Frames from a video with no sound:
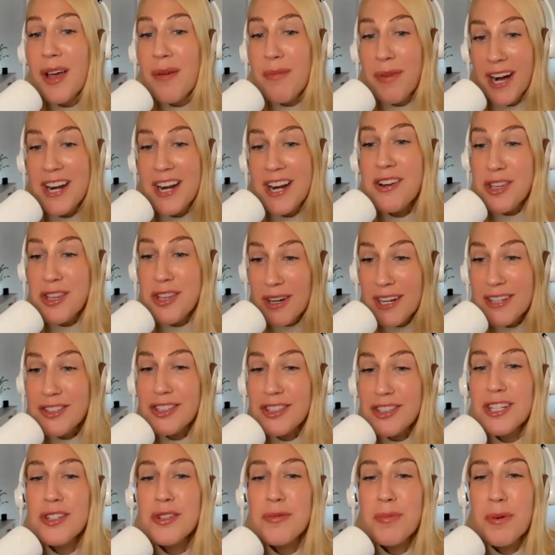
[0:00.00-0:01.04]
But I know you guys
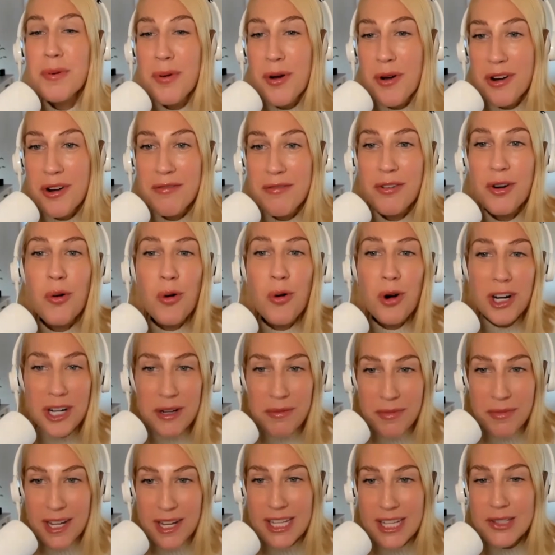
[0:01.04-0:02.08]
are a huge proponent for
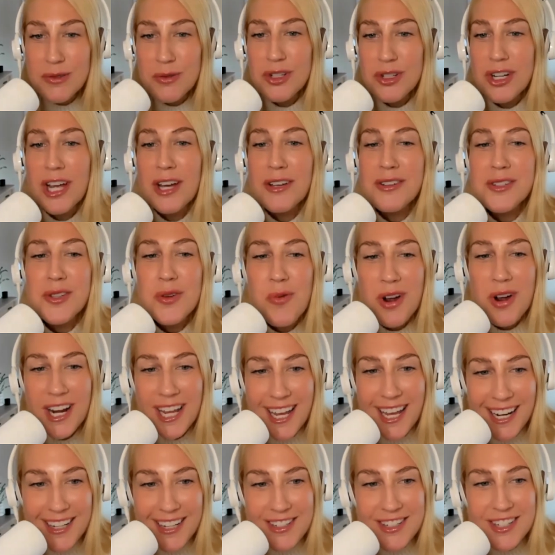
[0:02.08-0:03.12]
organ meats, which I also want to
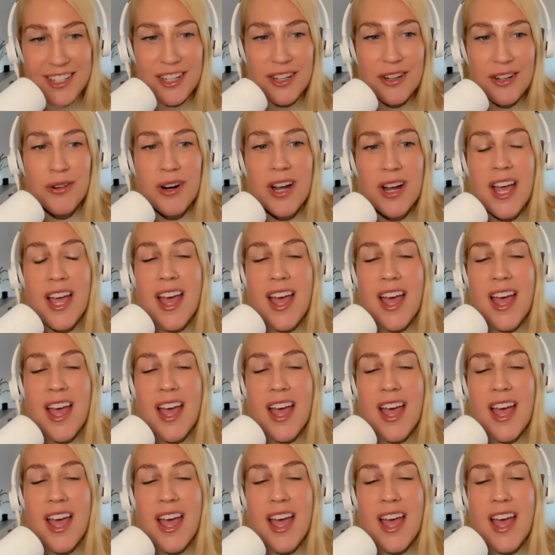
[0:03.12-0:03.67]
get into.